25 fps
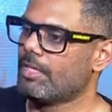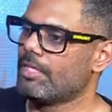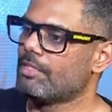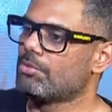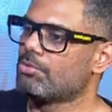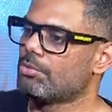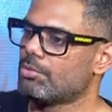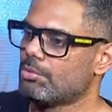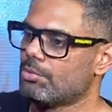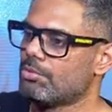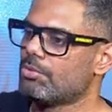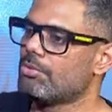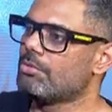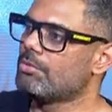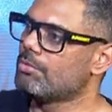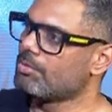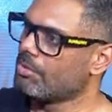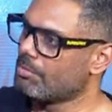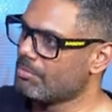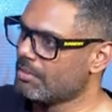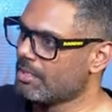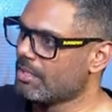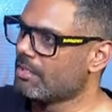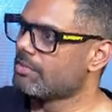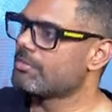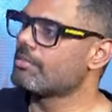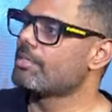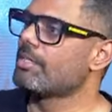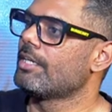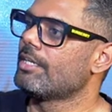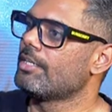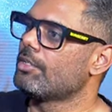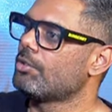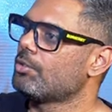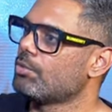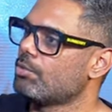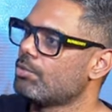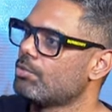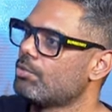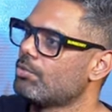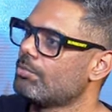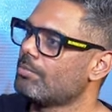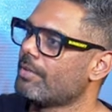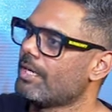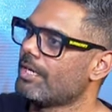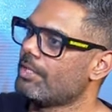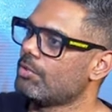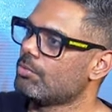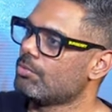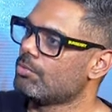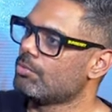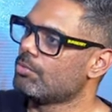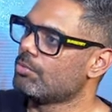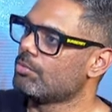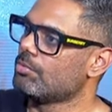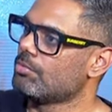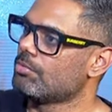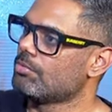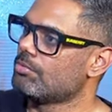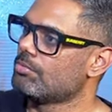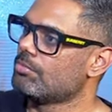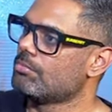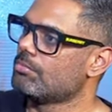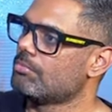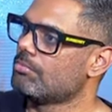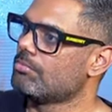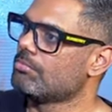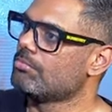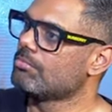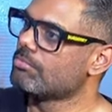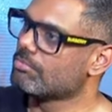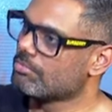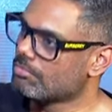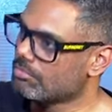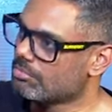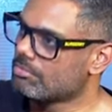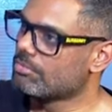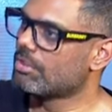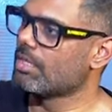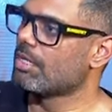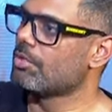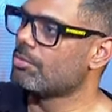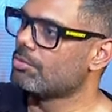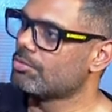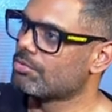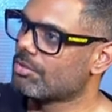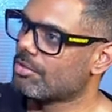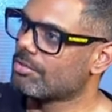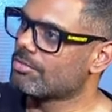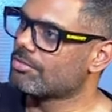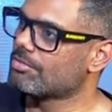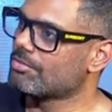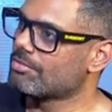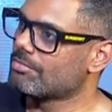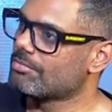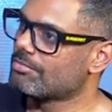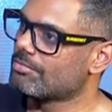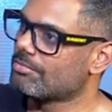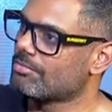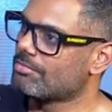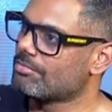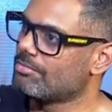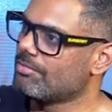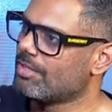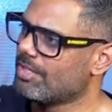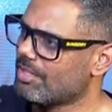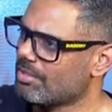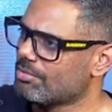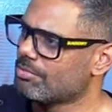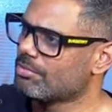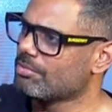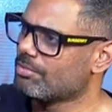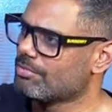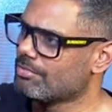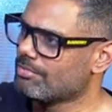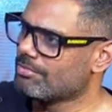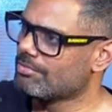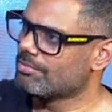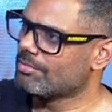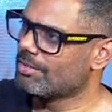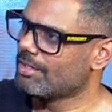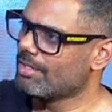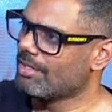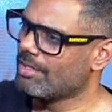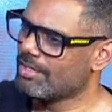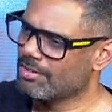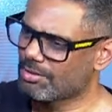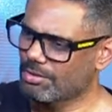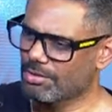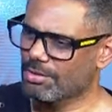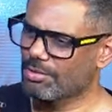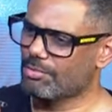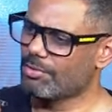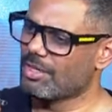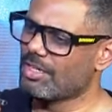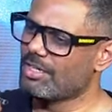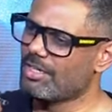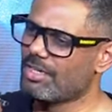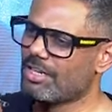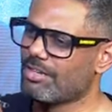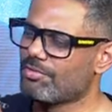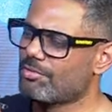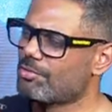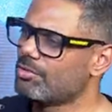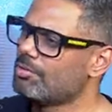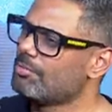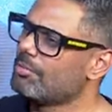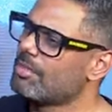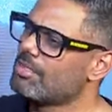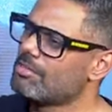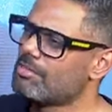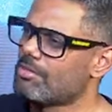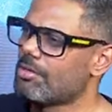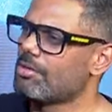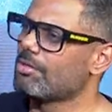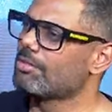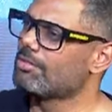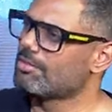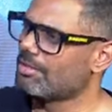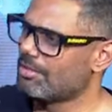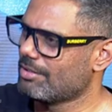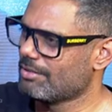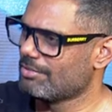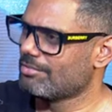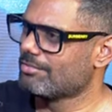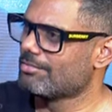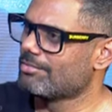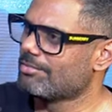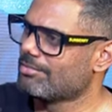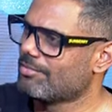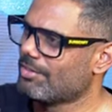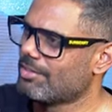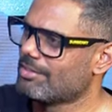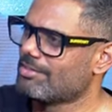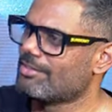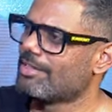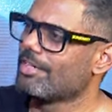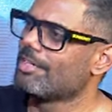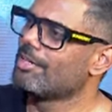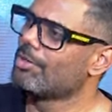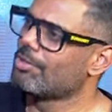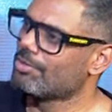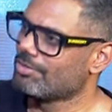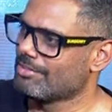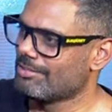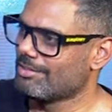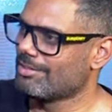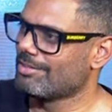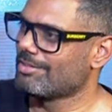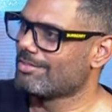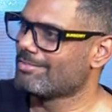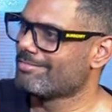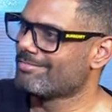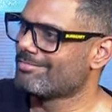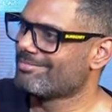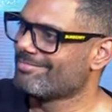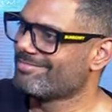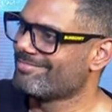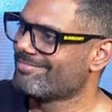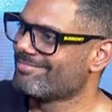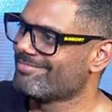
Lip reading: very soon you'll be listening to my new Telugu songs. Very soon. Inko ok 1.5-2 months lo ostadi first single ostadi.